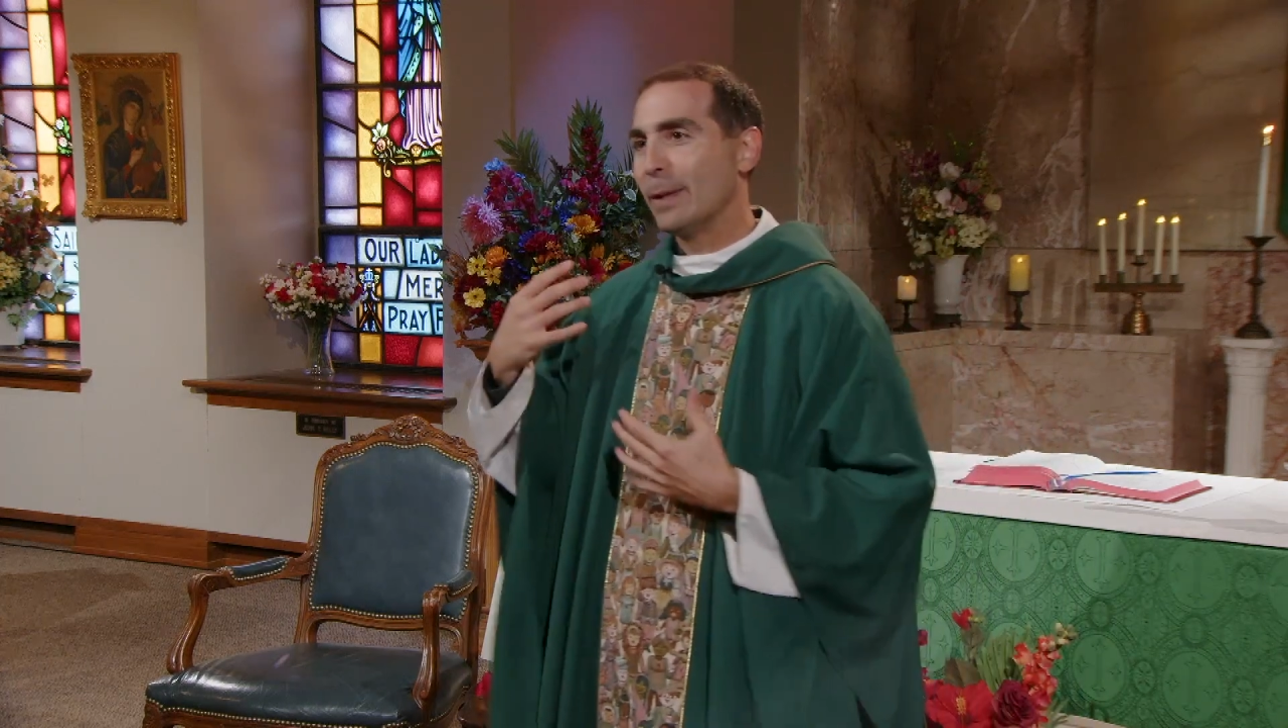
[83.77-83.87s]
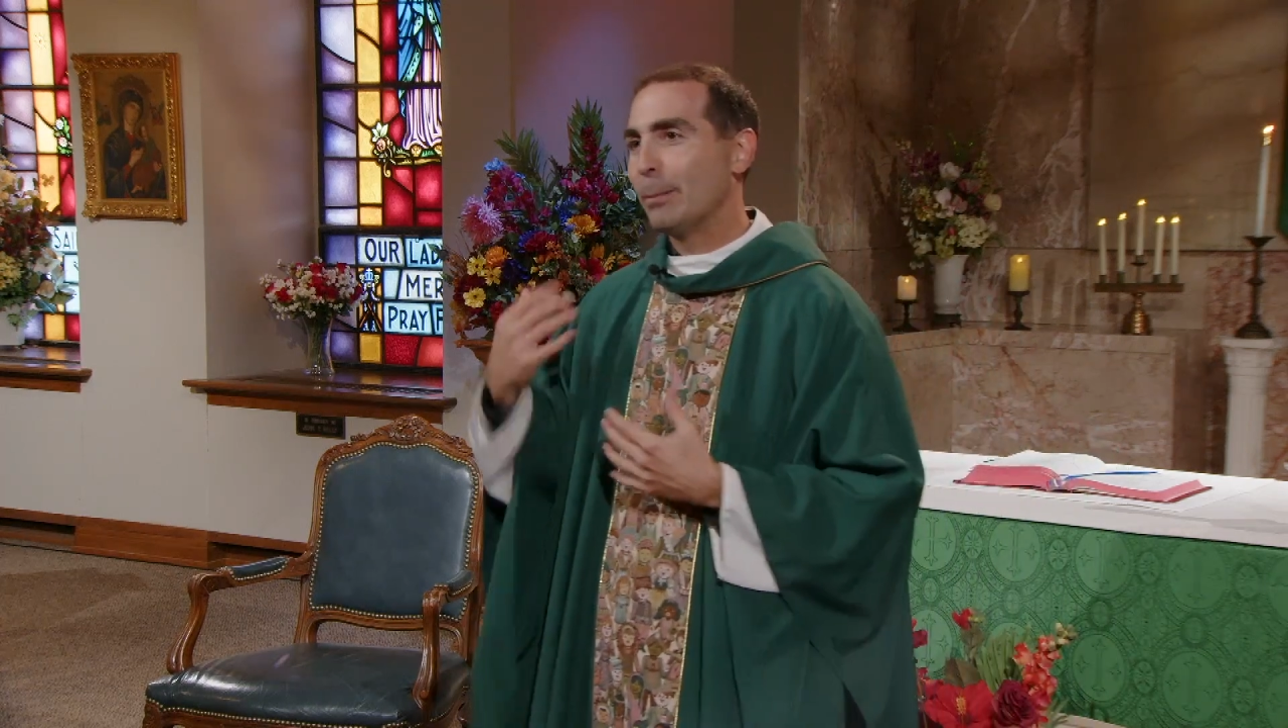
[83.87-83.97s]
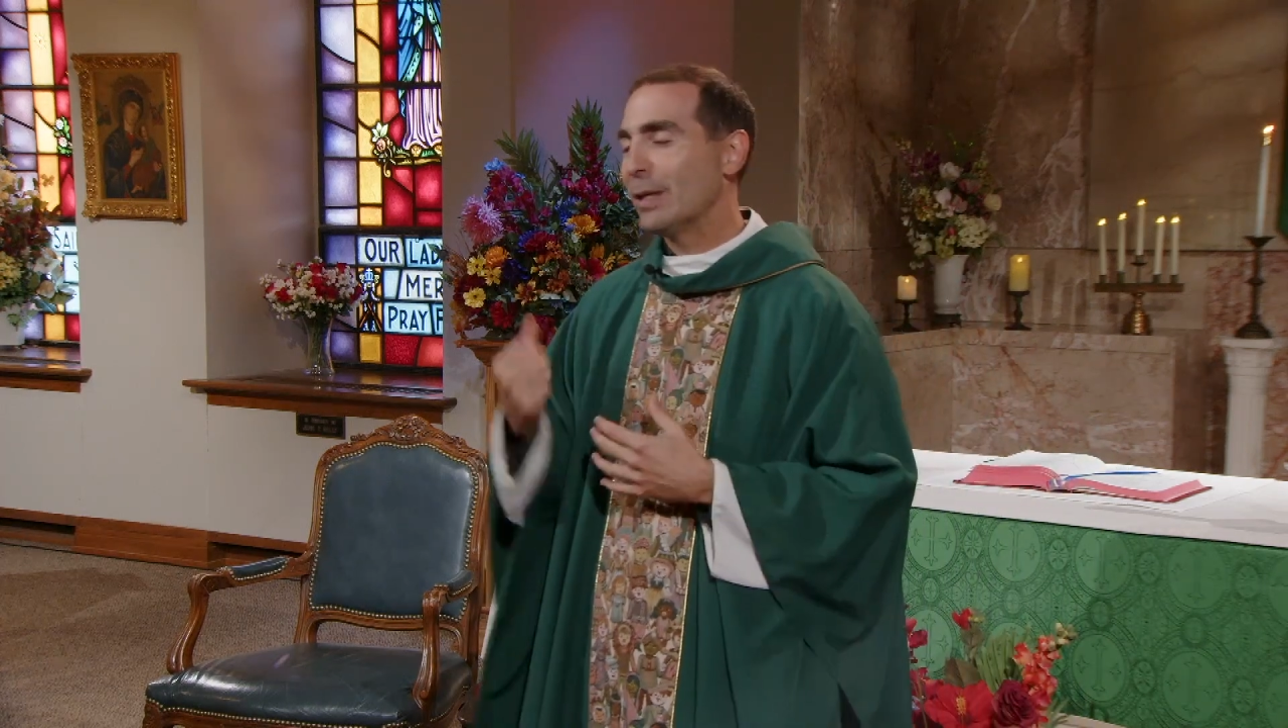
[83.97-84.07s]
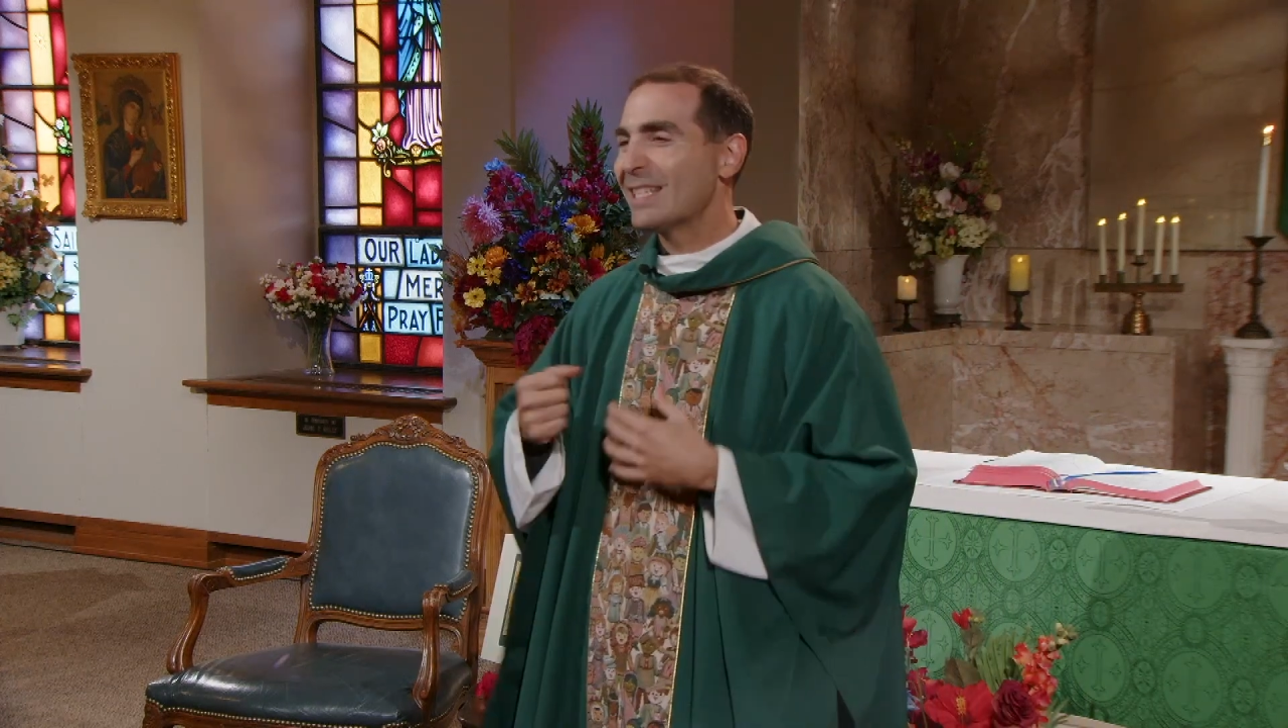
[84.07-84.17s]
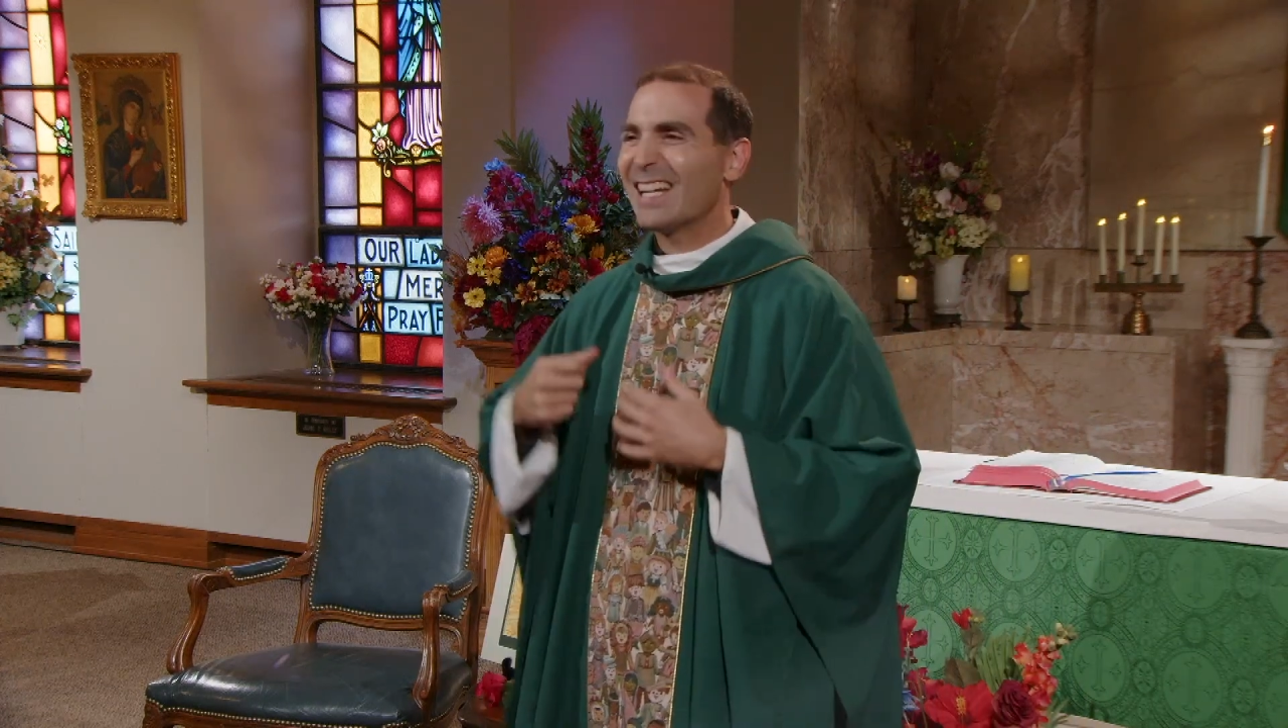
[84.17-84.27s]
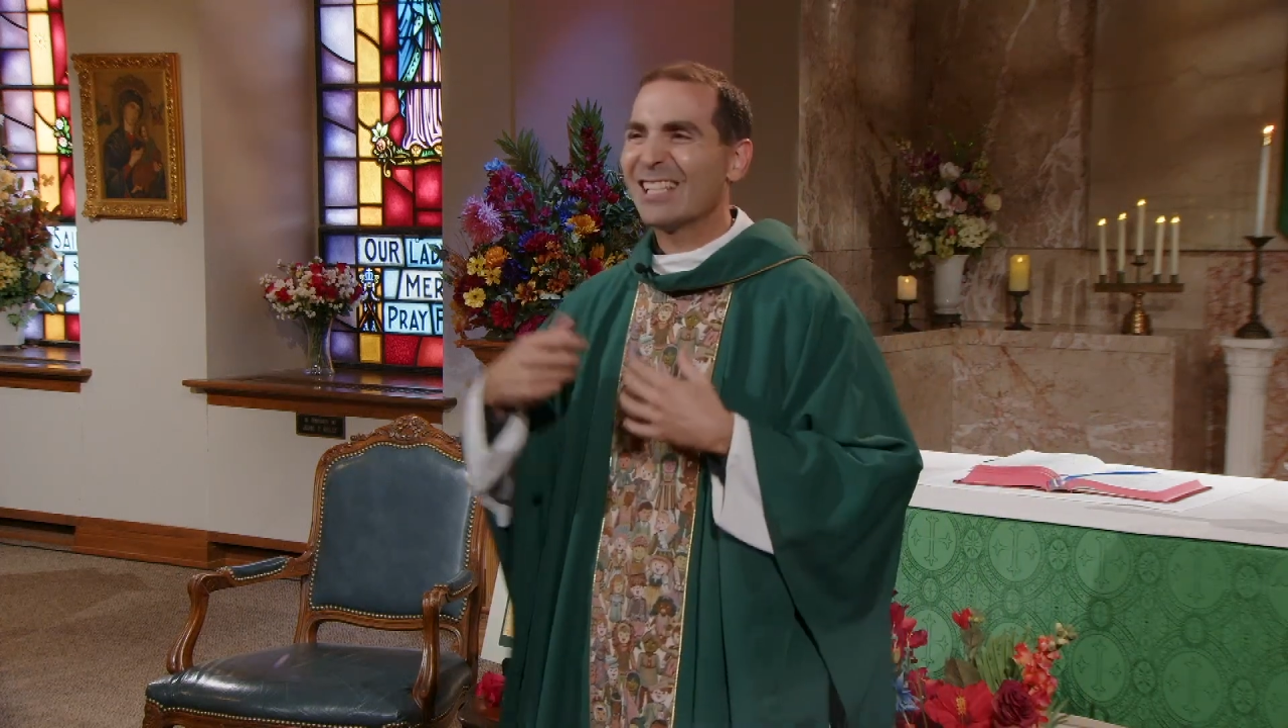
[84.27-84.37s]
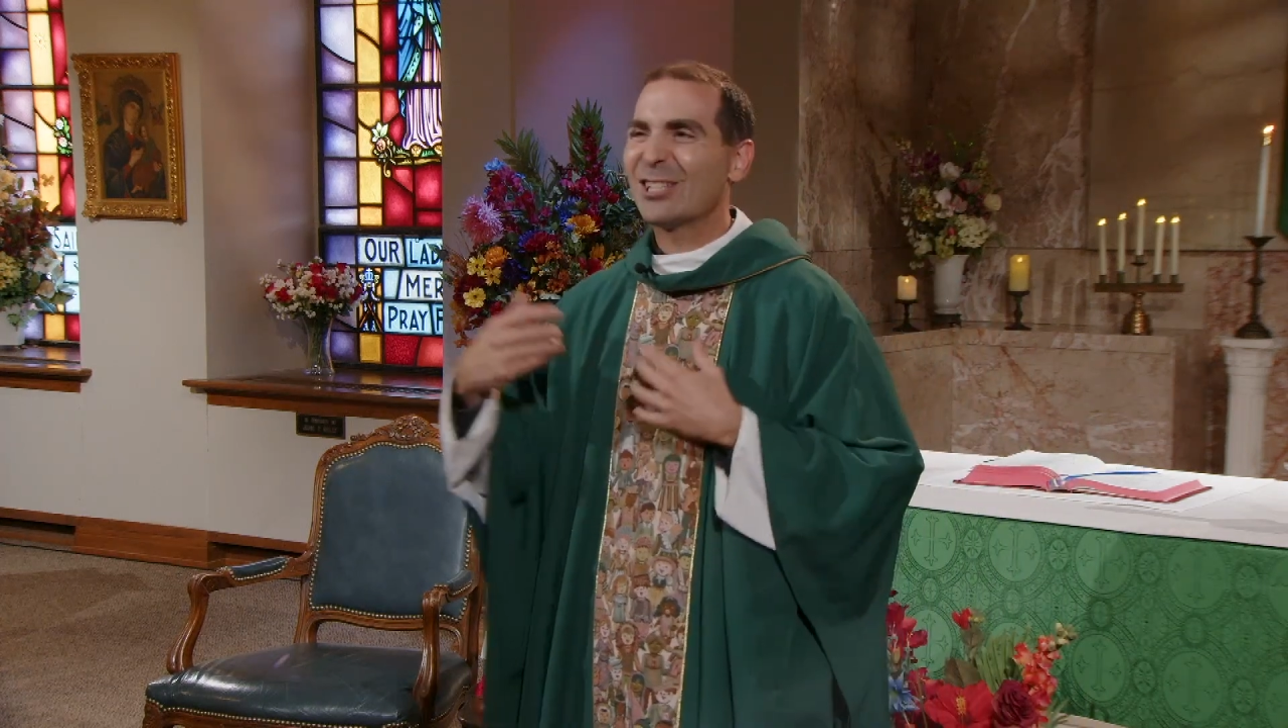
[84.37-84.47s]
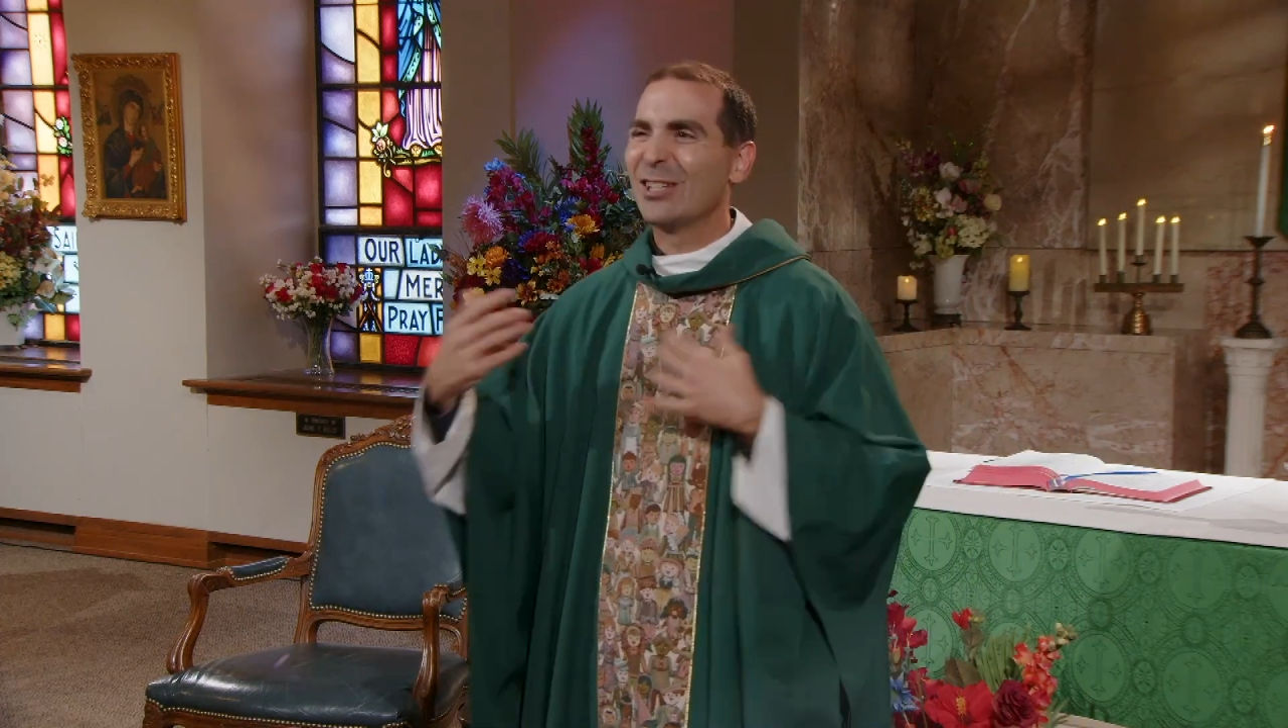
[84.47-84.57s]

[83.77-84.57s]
but it's not